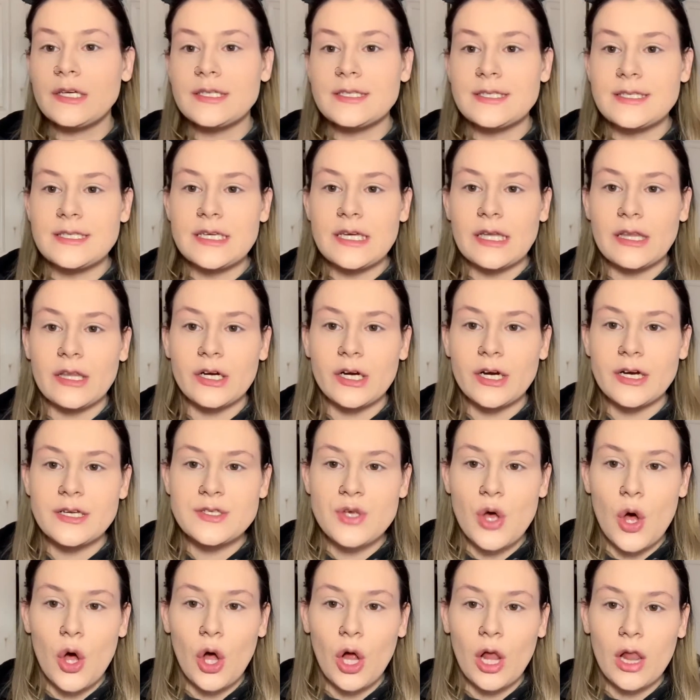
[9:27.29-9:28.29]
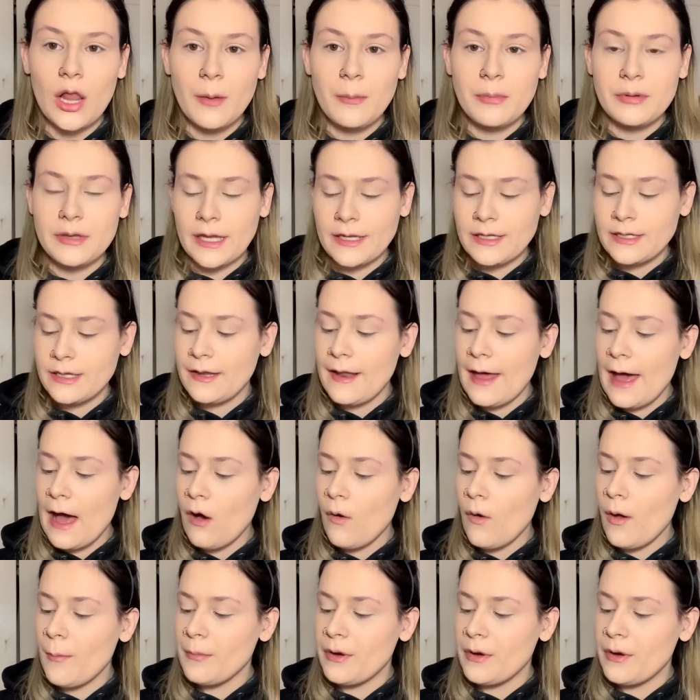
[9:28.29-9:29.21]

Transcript: concealer is all blended out,